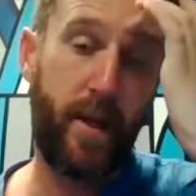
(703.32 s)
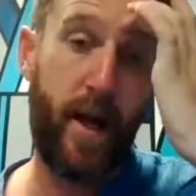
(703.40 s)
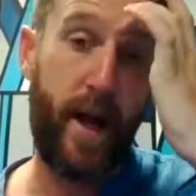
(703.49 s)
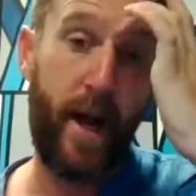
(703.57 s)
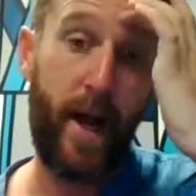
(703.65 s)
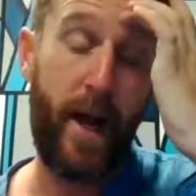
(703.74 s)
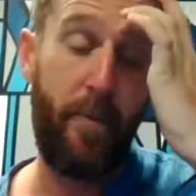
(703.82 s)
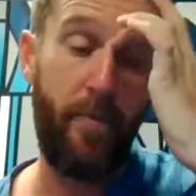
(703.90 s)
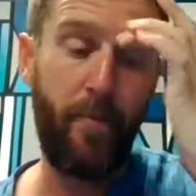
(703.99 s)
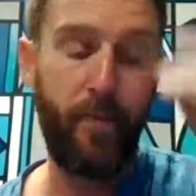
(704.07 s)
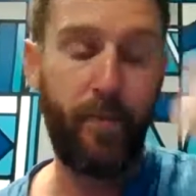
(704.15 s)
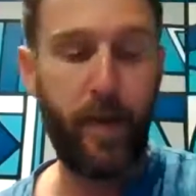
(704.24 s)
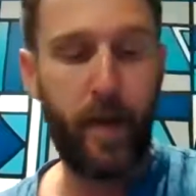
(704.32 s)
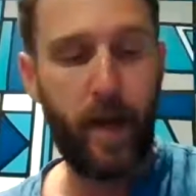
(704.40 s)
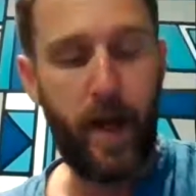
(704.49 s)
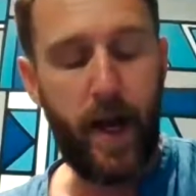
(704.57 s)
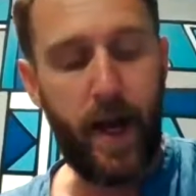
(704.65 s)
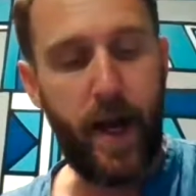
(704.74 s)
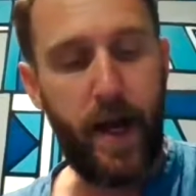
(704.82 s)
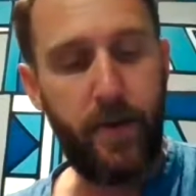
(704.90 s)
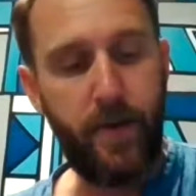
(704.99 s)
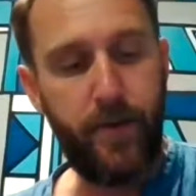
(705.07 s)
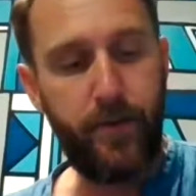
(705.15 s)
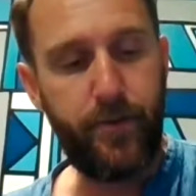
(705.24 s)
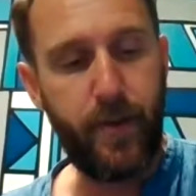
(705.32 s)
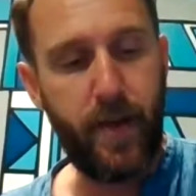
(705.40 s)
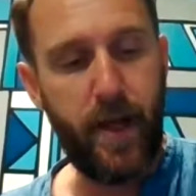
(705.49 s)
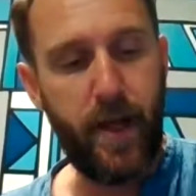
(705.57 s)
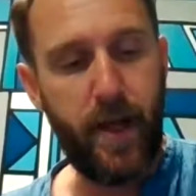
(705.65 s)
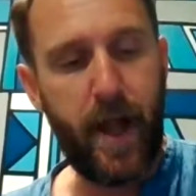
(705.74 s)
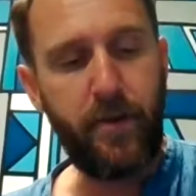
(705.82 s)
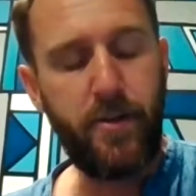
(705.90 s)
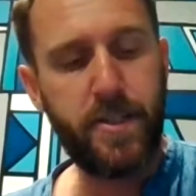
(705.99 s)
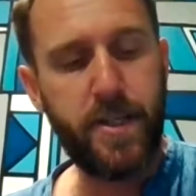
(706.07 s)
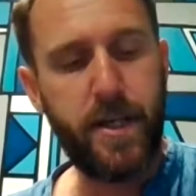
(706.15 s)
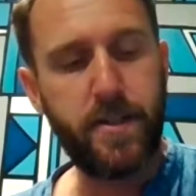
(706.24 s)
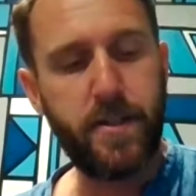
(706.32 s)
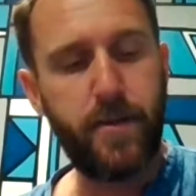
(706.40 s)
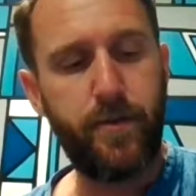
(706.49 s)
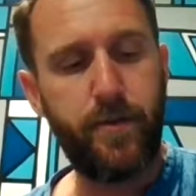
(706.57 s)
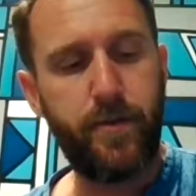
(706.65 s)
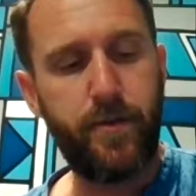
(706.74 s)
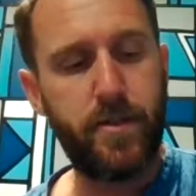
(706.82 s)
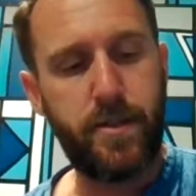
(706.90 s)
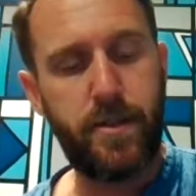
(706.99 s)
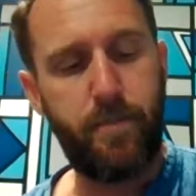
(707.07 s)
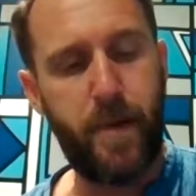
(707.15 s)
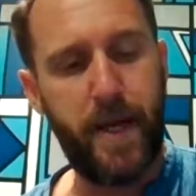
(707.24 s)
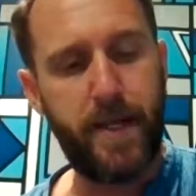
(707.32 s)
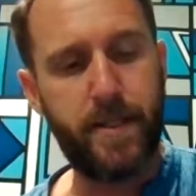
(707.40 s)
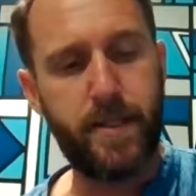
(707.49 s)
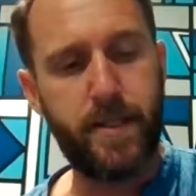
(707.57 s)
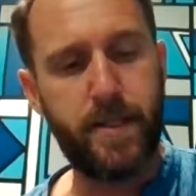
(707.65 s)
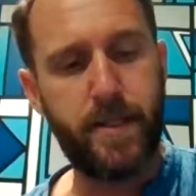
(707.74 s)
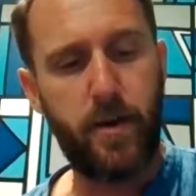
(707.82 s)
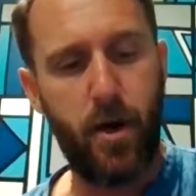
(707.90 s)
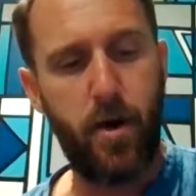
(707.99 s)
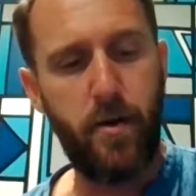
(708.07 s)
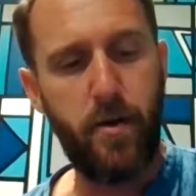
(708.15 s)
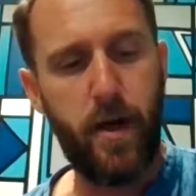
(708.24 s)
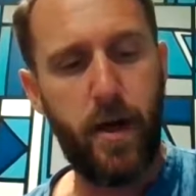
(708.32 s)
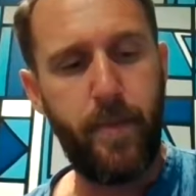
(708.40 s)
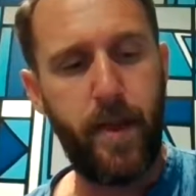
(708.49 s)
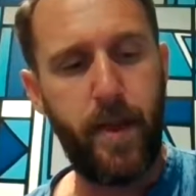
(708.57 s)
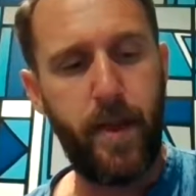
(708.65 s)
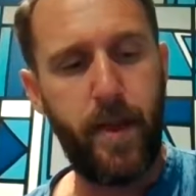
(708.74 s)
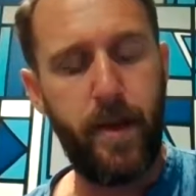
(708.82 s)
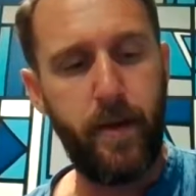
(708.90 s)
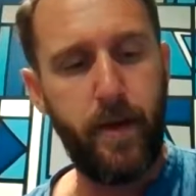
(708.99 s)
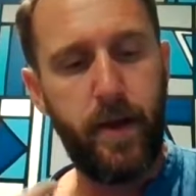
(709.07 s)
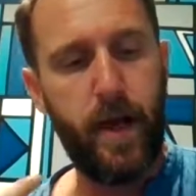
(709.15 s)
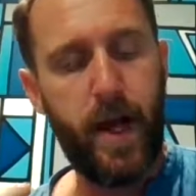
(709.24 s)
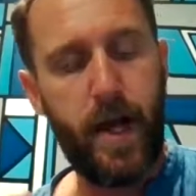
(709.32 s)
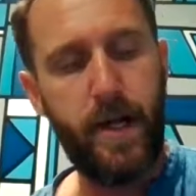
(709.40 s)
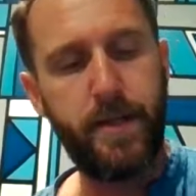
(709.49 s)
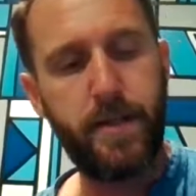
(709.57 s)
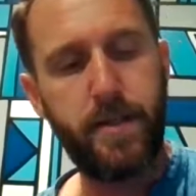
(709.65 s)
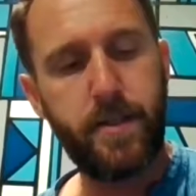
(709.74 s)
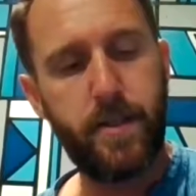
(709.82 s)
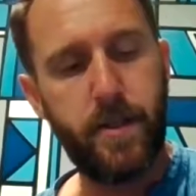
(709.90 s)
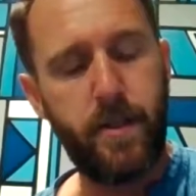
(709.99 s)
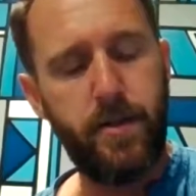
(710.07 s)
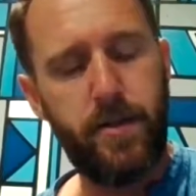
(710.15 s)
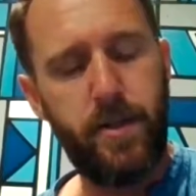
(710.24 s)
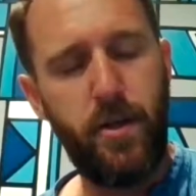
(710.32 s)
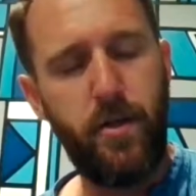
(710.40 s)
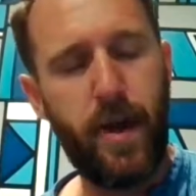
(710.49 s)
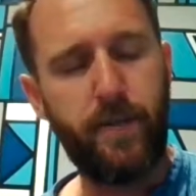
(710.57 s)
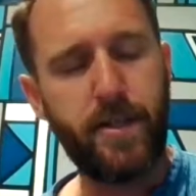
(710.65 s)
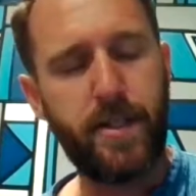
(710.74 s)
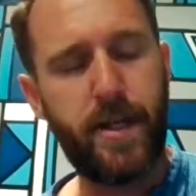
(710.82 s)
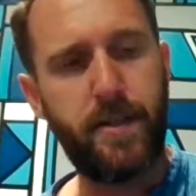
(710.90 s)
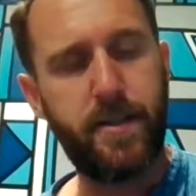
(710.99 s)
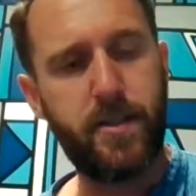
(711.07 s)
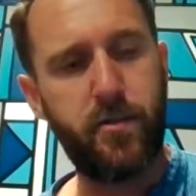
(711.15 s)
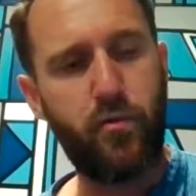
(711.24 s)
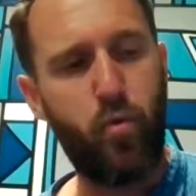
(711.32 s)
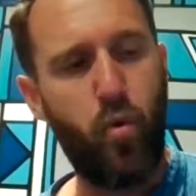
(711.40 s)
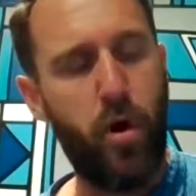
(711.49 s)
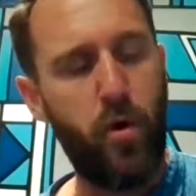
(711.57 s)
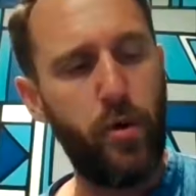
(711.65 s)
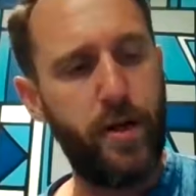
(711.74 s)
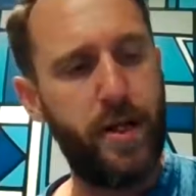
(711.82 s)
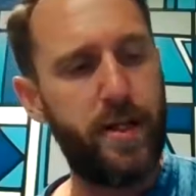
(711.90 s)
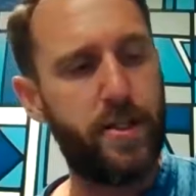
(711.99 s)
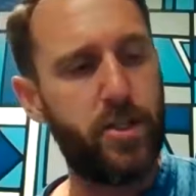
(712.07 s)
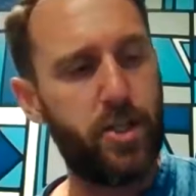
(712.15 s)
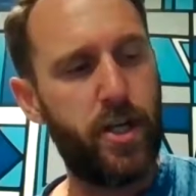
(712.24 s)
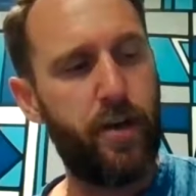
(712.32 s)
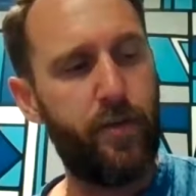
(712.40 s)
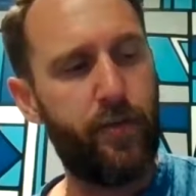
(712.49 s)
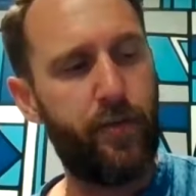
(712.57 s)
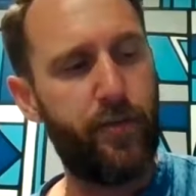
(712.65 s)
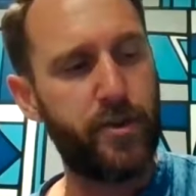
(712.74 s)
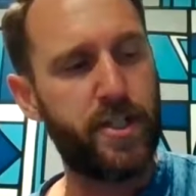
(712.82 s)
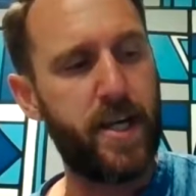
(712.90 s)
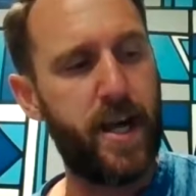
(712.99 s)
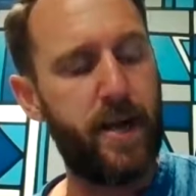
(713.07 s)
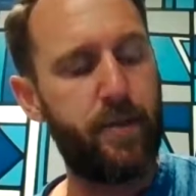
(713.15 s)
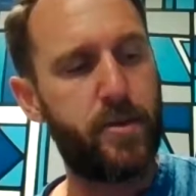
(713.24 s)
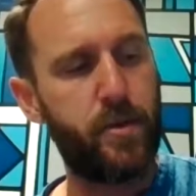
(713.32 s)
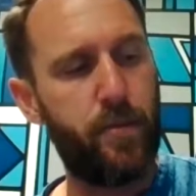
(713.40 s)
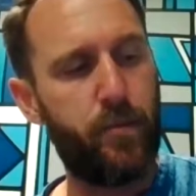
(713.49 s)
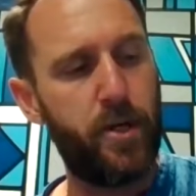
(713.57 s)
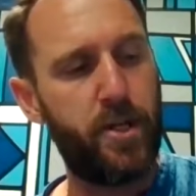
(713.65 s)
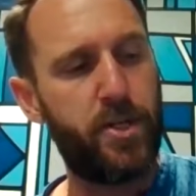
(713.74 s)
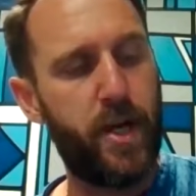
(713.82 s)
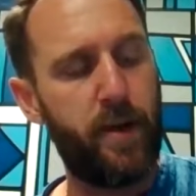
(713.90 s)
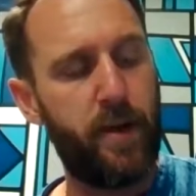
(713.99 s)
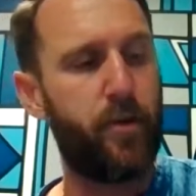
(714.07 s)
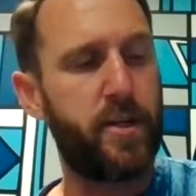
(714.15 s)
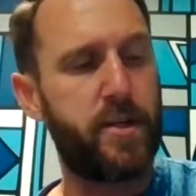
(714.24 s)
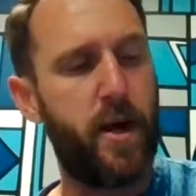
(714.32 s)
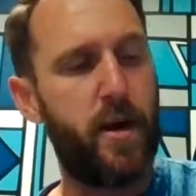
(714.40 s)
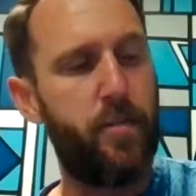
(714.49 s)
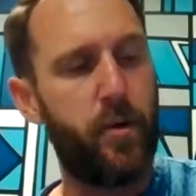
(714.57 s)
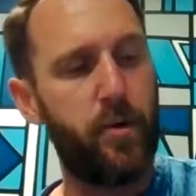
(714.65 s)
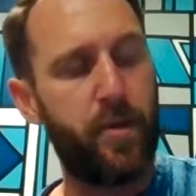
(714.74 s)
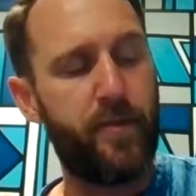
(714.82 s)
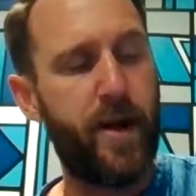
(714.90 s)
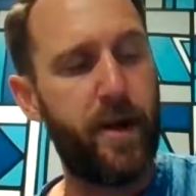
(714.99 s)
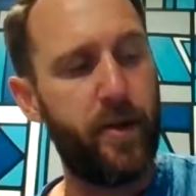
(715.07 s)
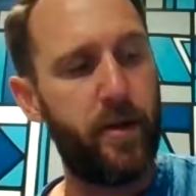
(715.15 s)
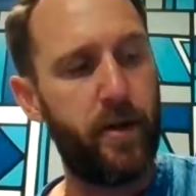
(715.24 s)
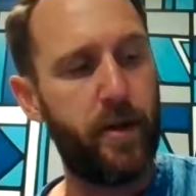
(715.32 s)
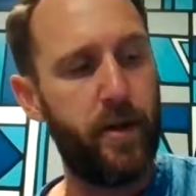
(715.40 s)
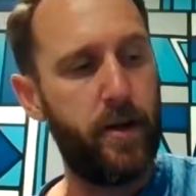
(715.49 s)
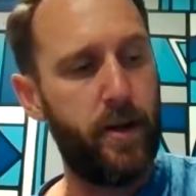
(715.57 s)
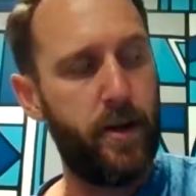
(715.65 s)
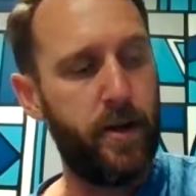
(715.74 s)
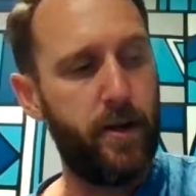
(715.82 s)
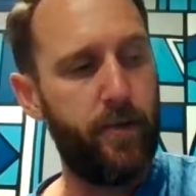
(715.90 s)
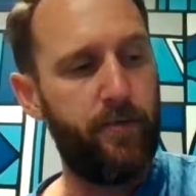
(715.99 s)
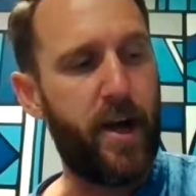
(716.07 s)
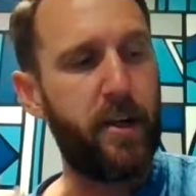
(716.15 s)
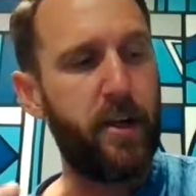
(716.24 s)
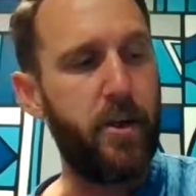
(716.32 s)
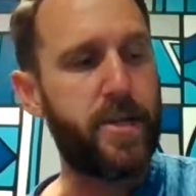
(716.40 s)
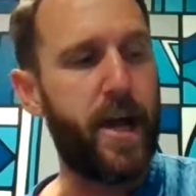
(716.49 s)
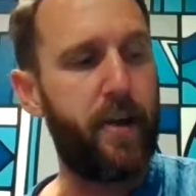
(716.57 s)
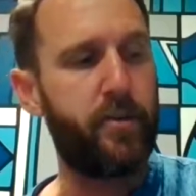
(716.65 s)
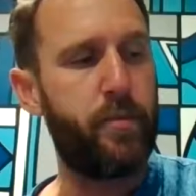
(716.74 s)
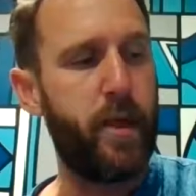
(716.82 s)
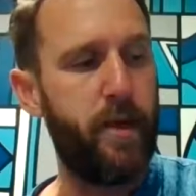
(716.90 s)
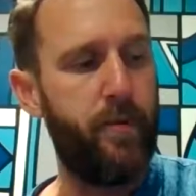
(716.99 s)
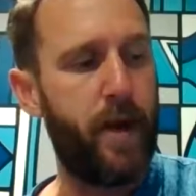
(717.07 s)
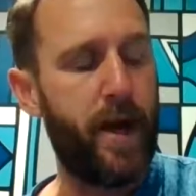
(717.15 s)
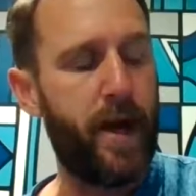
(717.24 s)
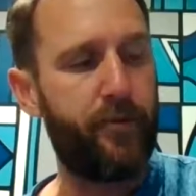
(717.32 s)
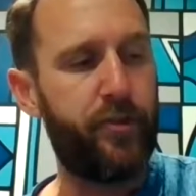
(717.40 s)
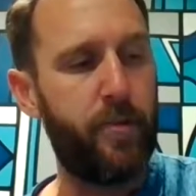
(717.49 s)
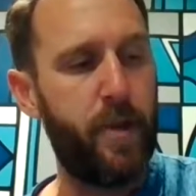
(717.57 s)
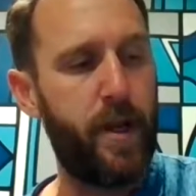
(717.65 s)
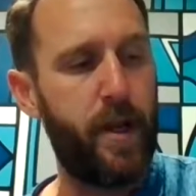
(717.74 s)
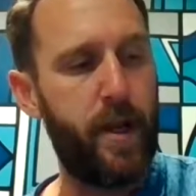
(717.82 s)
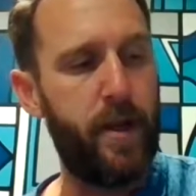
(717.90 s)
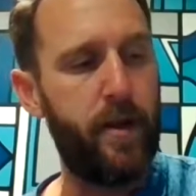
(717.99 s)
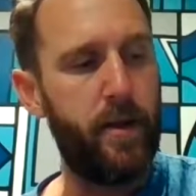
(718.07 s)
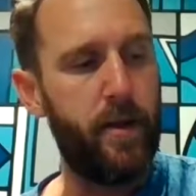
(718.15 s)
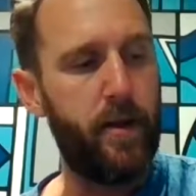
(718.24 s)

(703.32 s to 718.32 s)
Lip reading: And how do you sense that those debates have gone? I mean, and do you have a sense of what would need to shift for Sam to appreciate, for example, the fact that values have to be